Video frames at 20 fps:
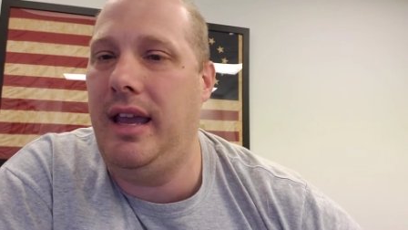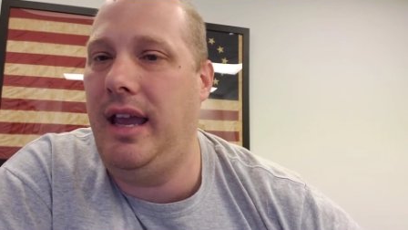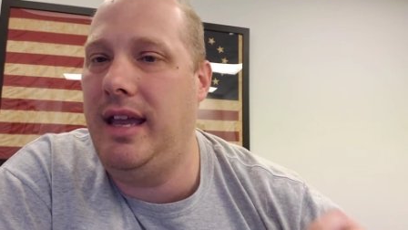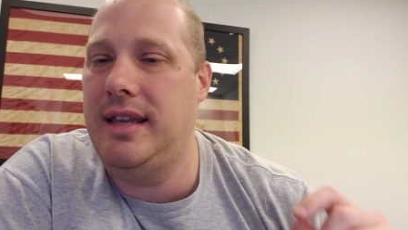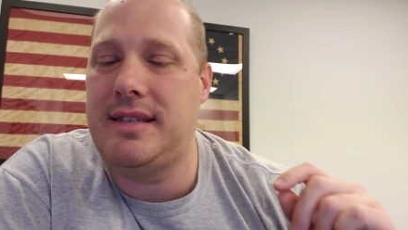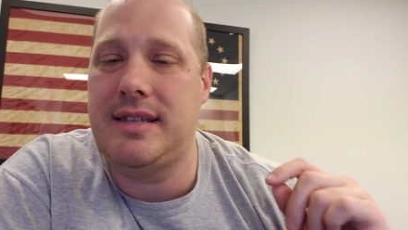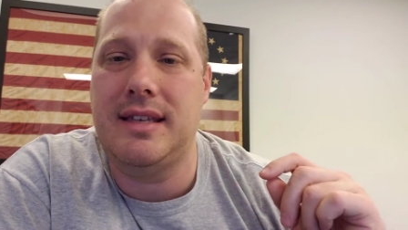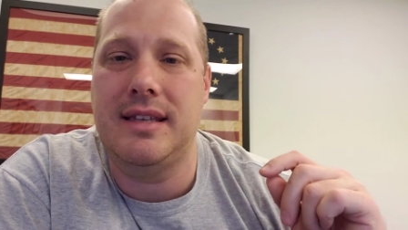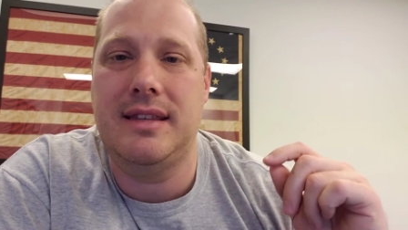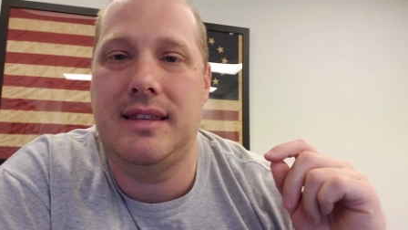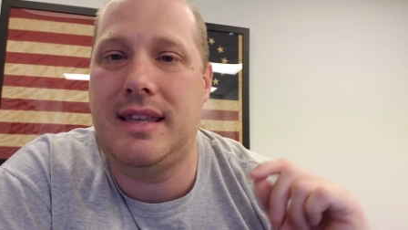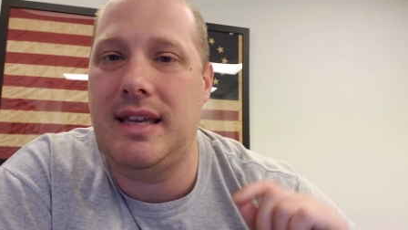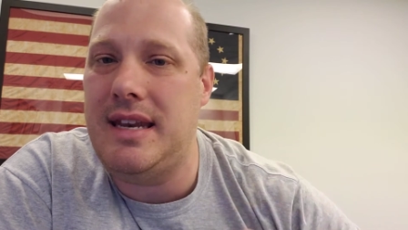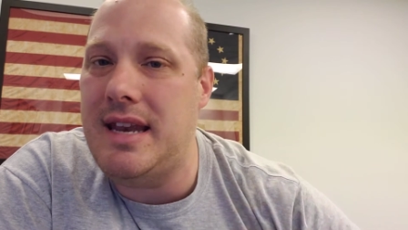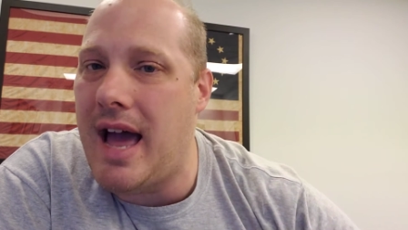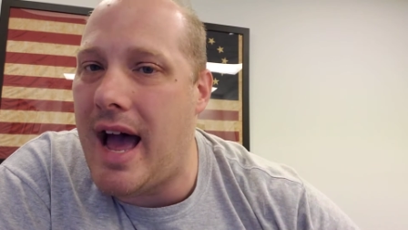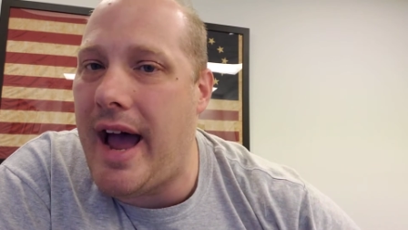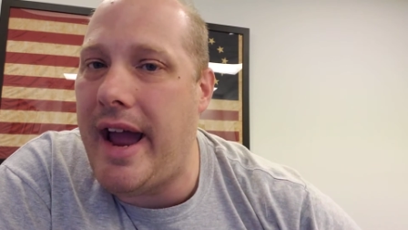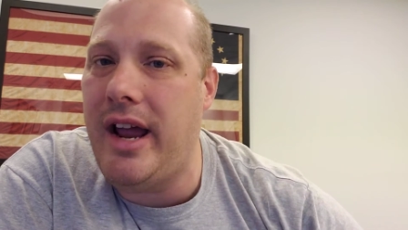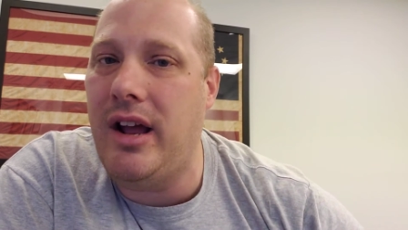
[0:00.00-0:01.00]
It's
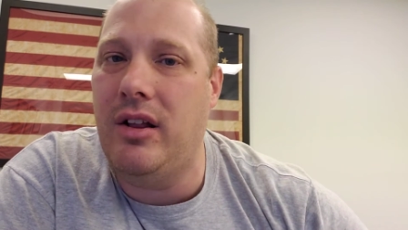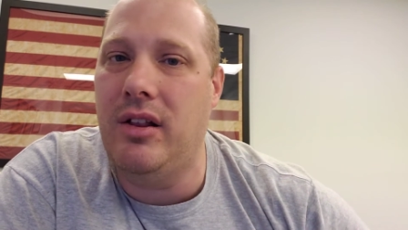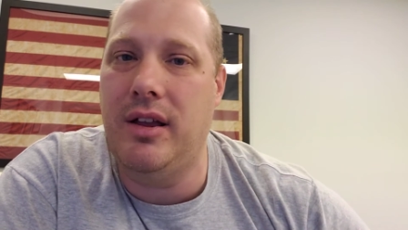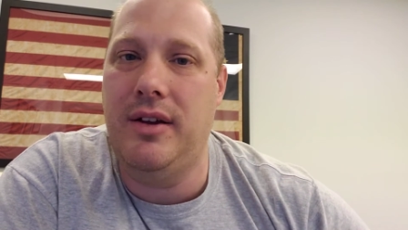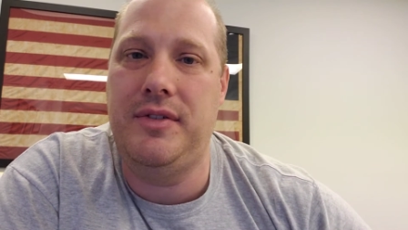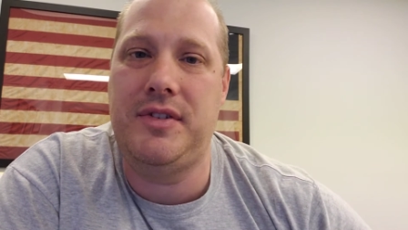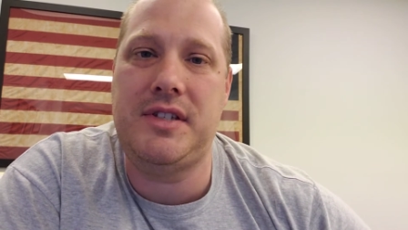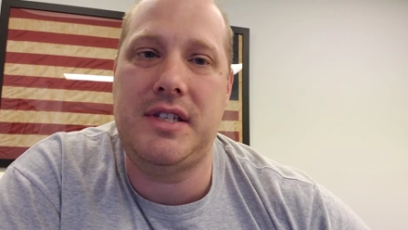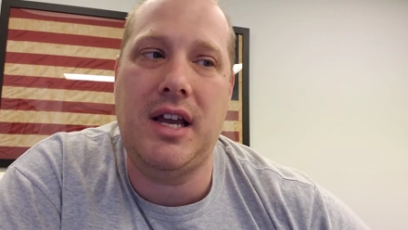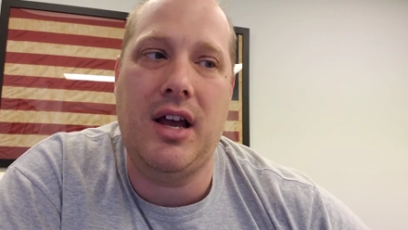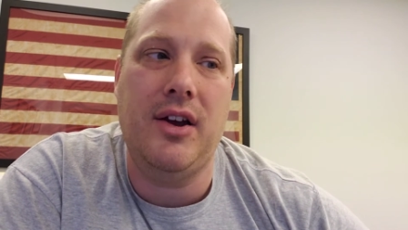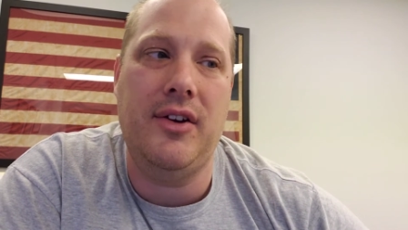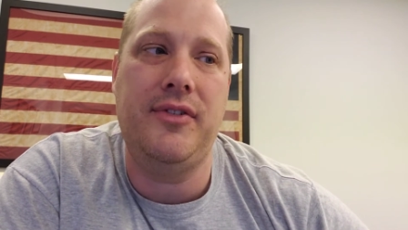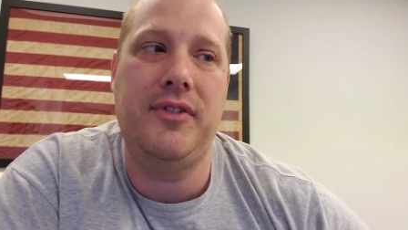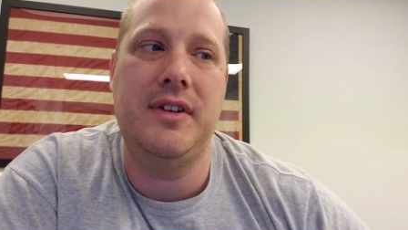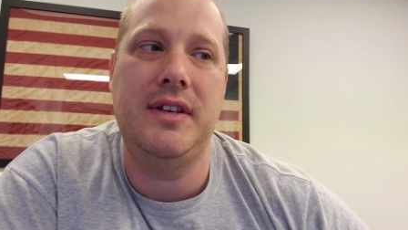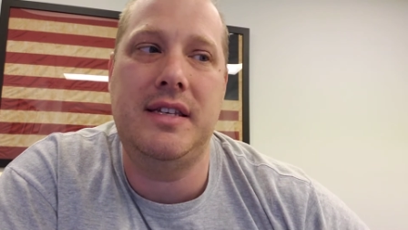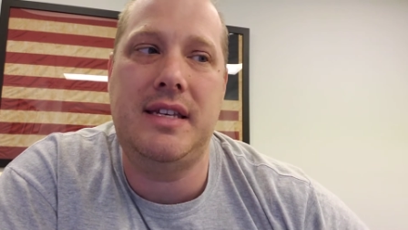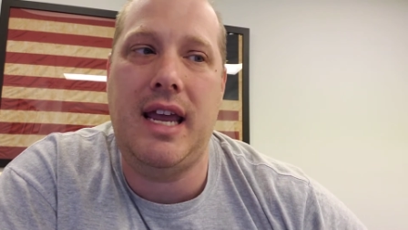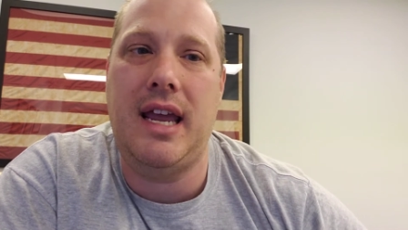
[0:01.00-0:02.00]
denial of self
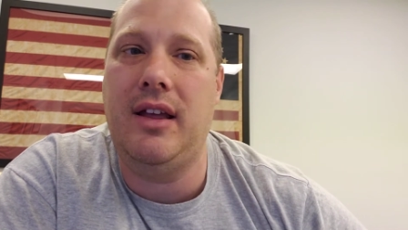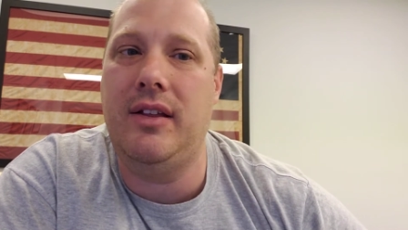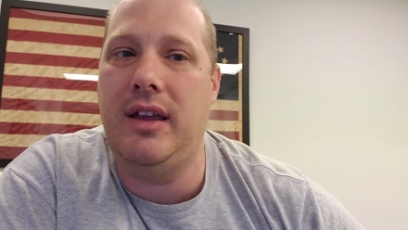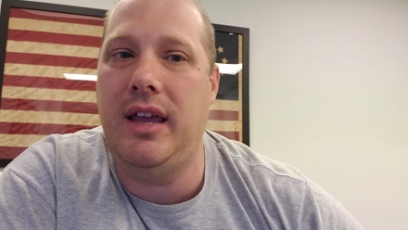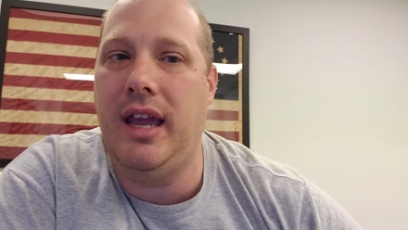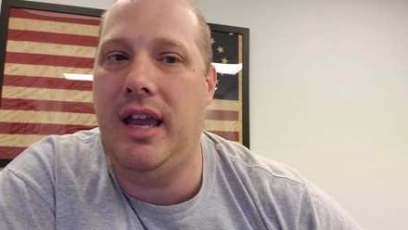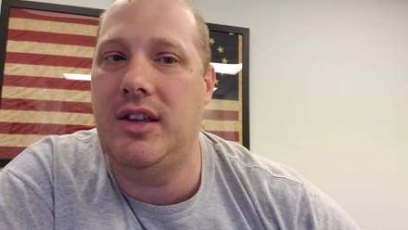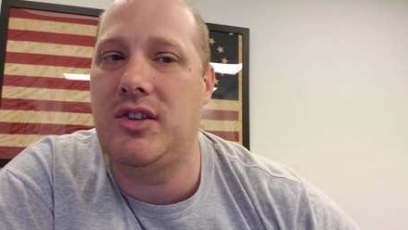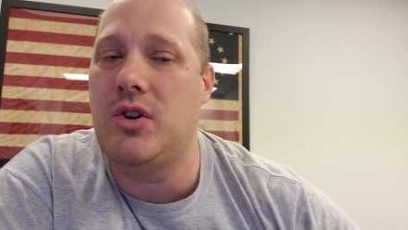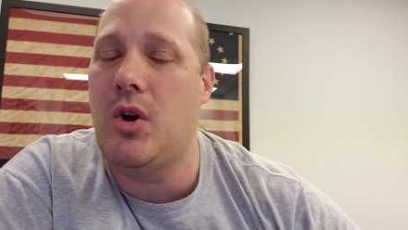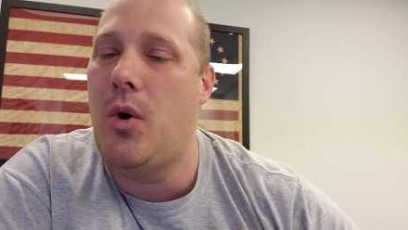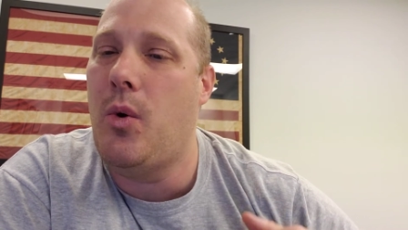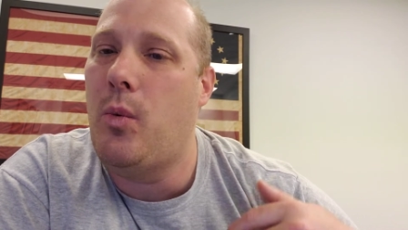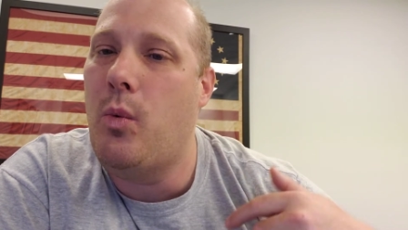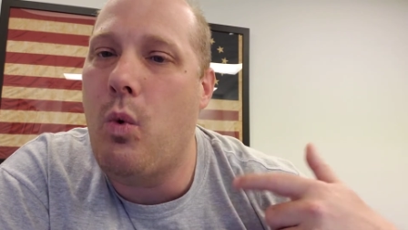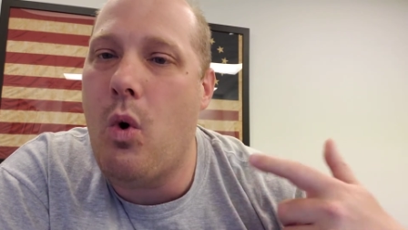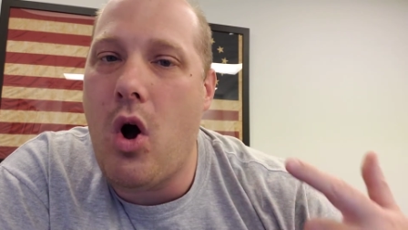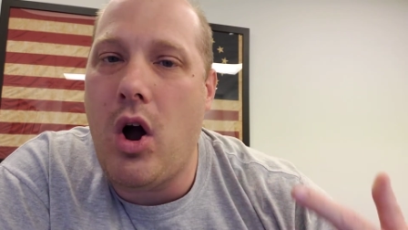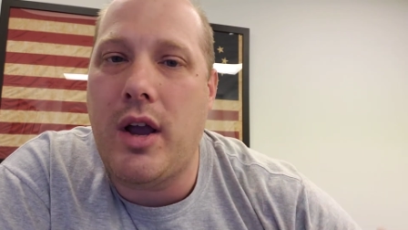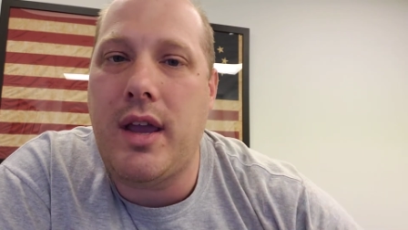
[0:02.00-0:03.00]
daily. It's
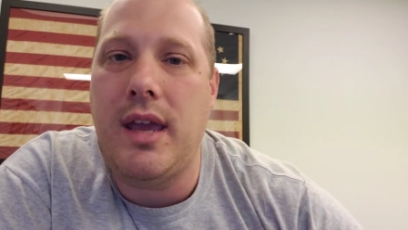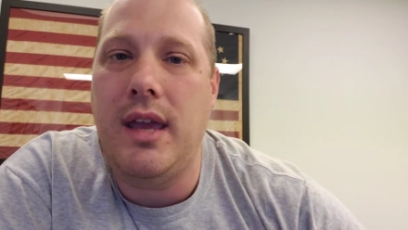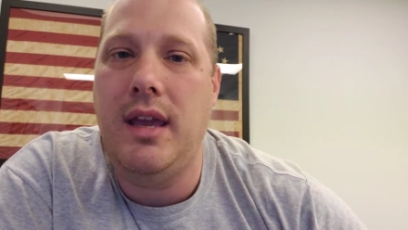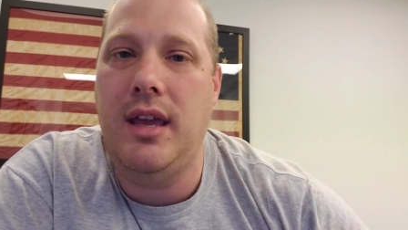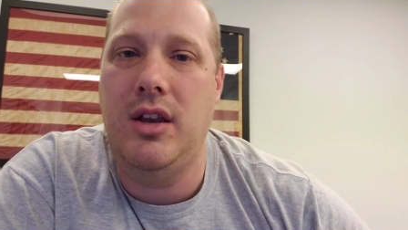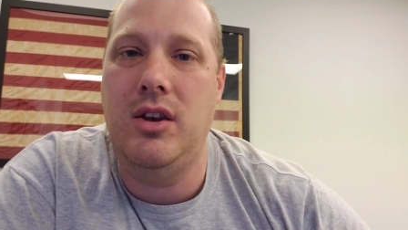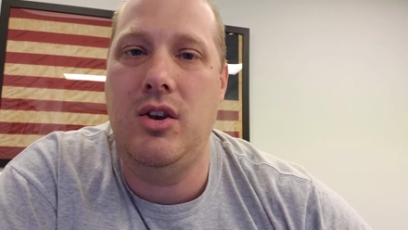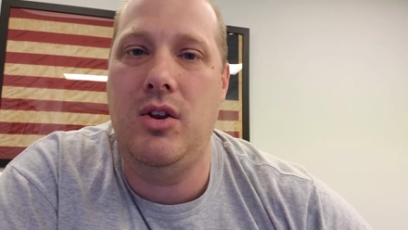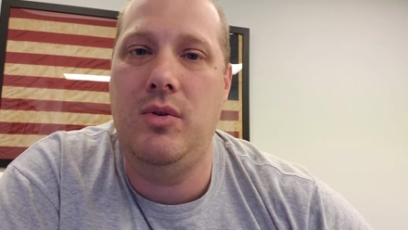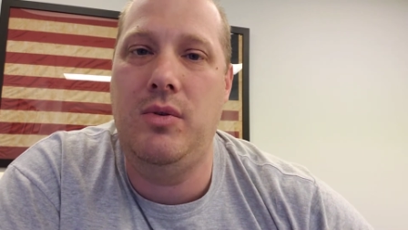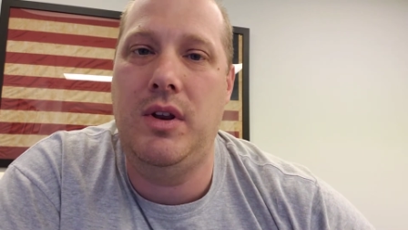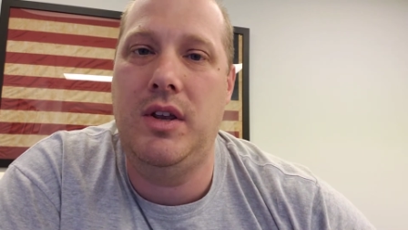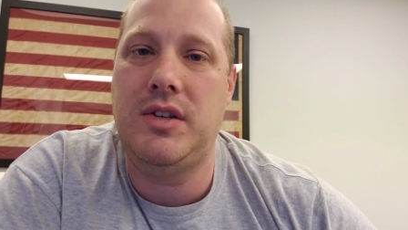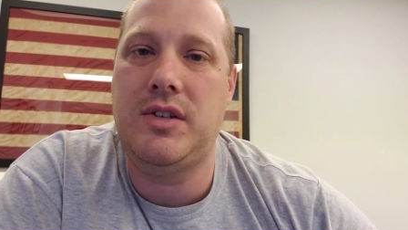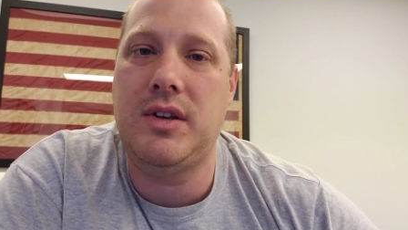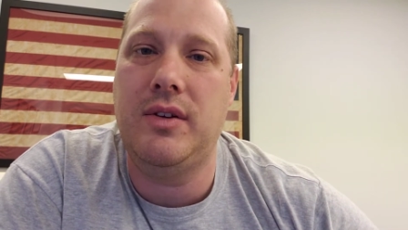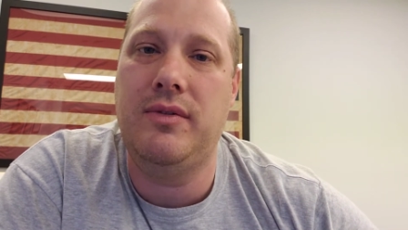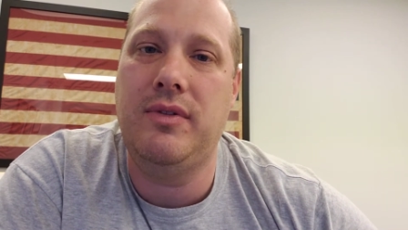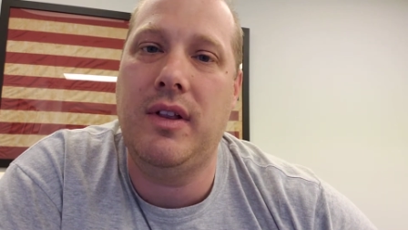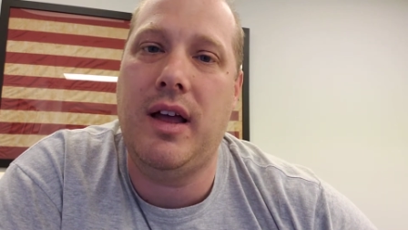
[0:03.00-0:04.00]
walking in
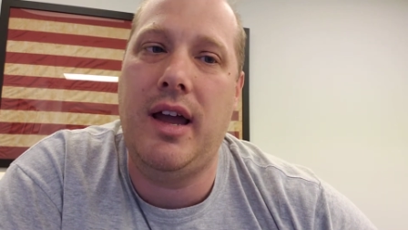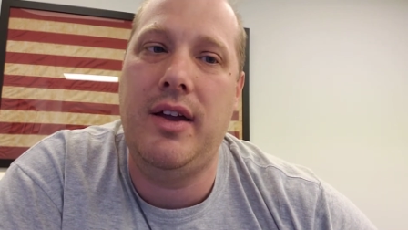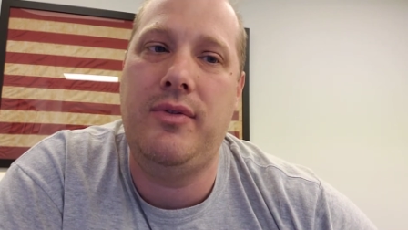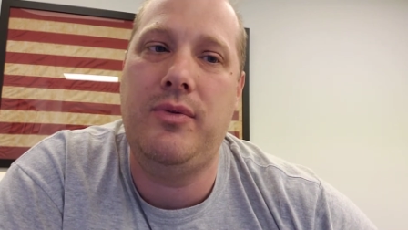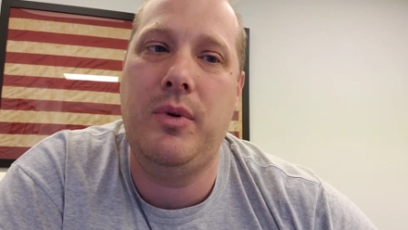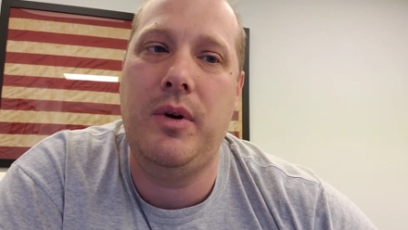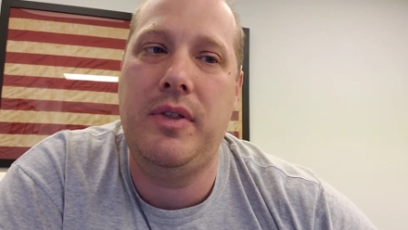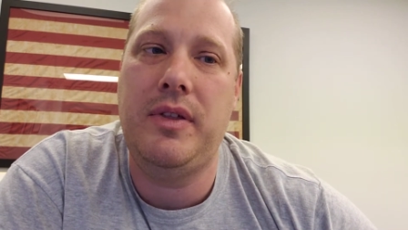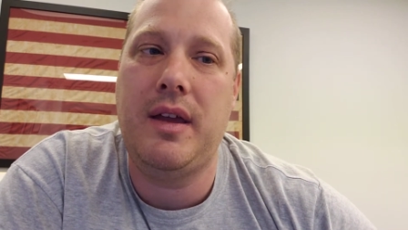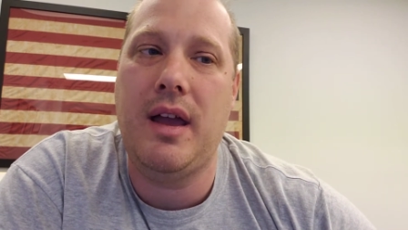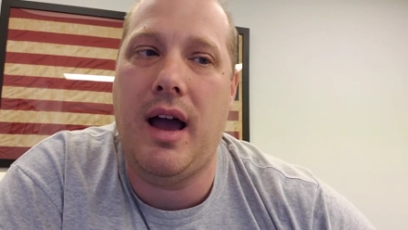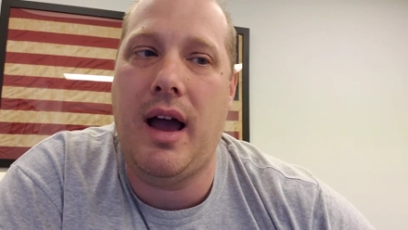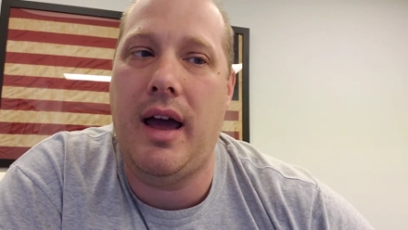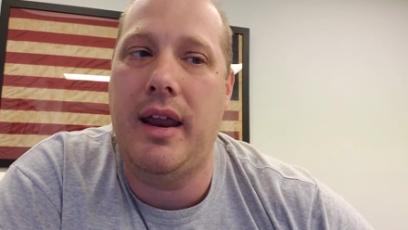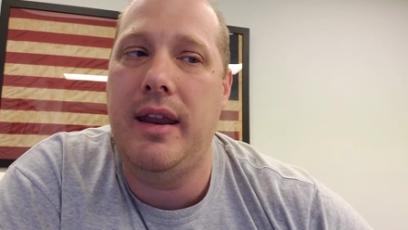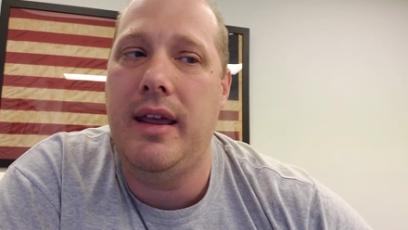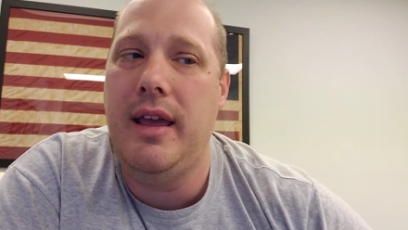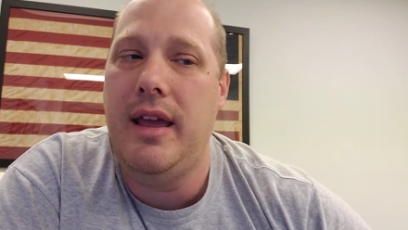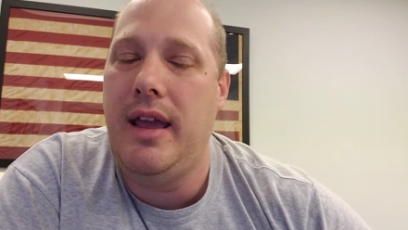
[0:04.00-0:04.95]
newness of life with God.